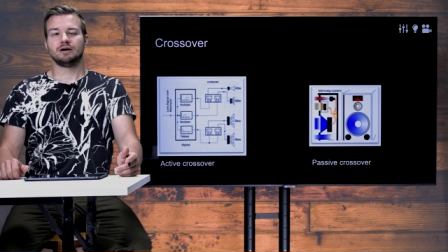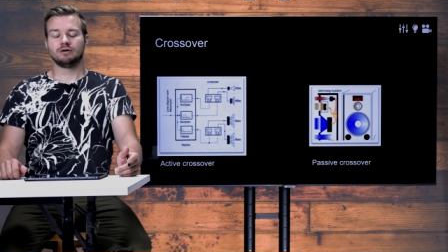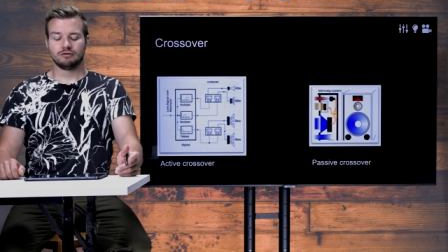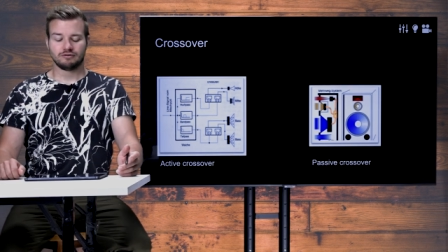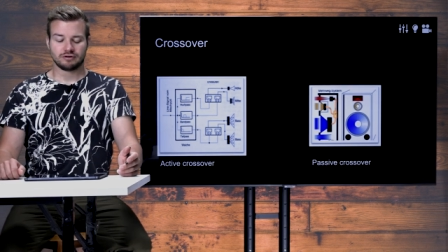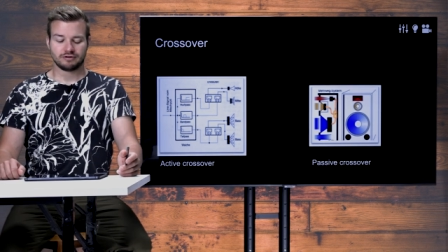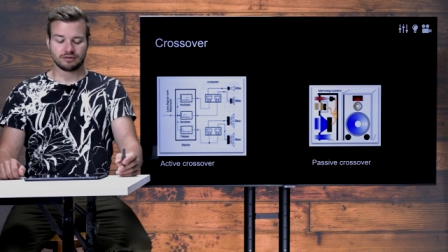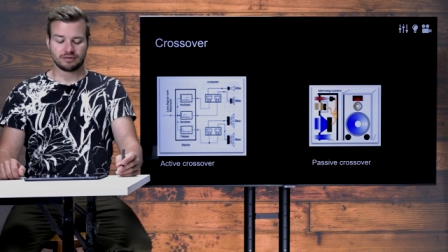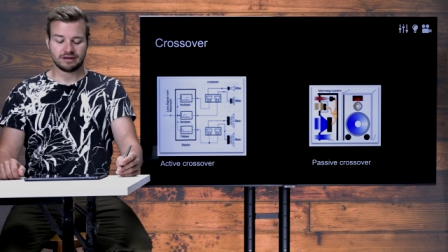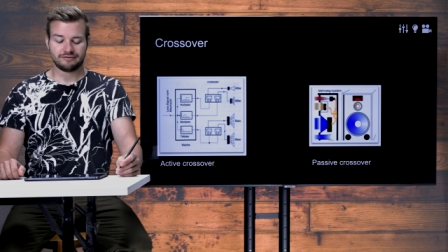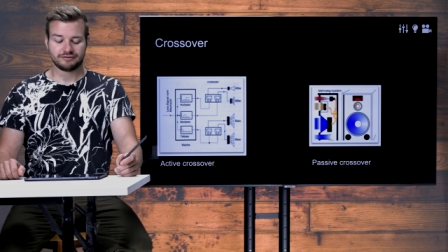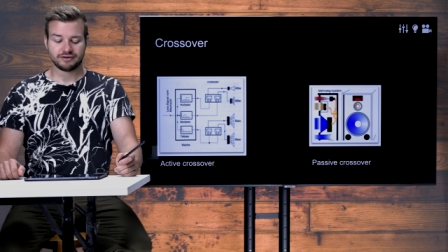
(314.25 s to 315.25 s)
over
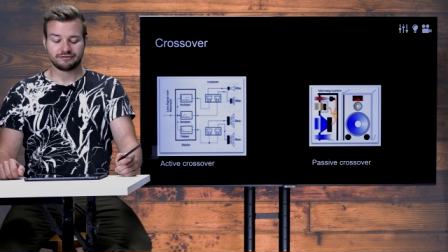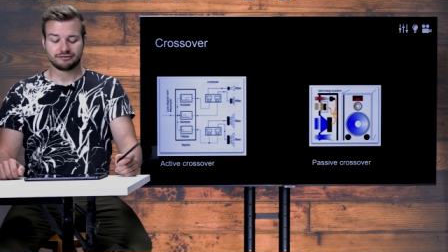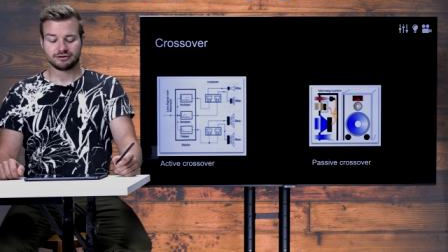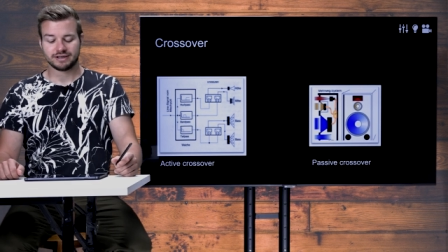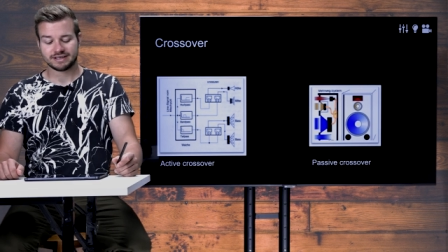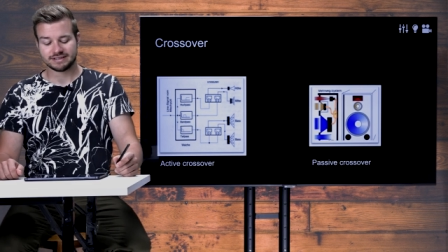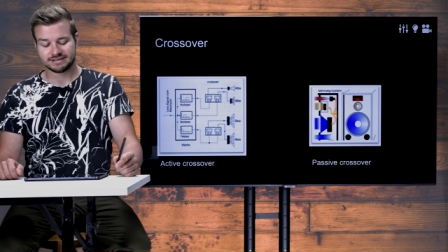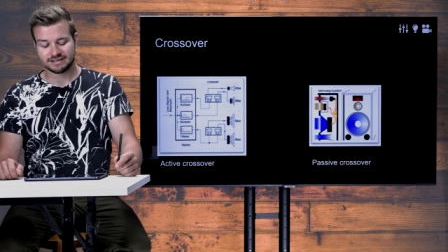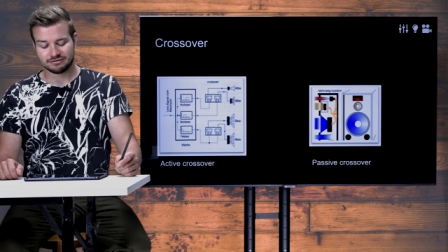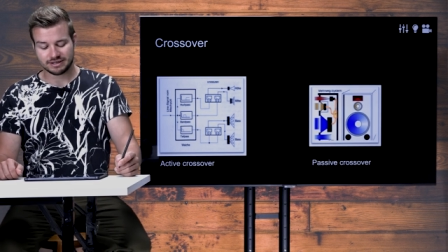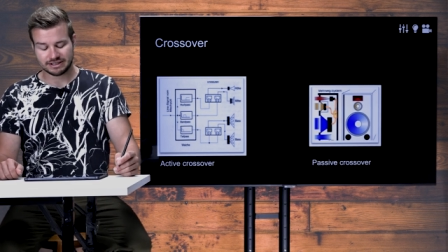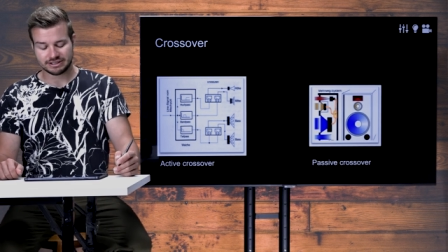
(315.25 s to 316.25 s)
different
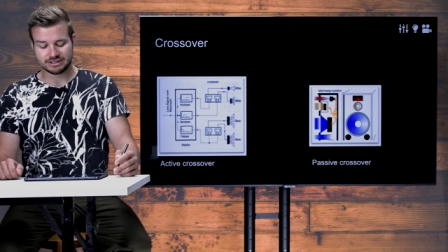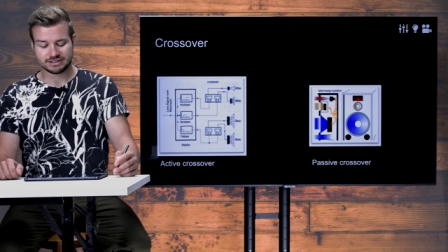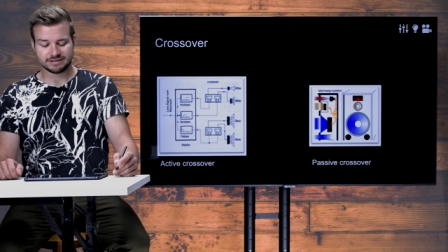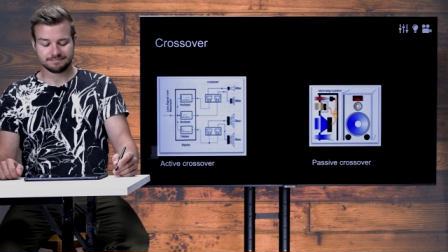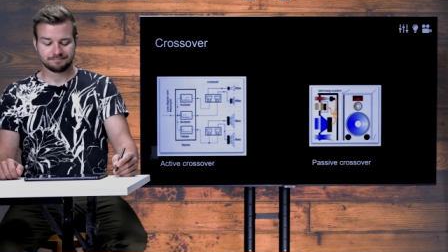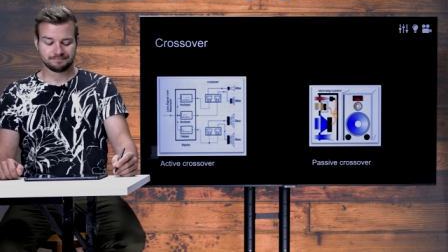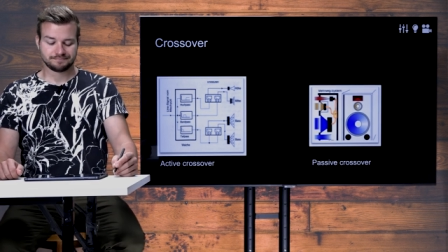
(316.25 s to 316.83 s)
frequency ranges.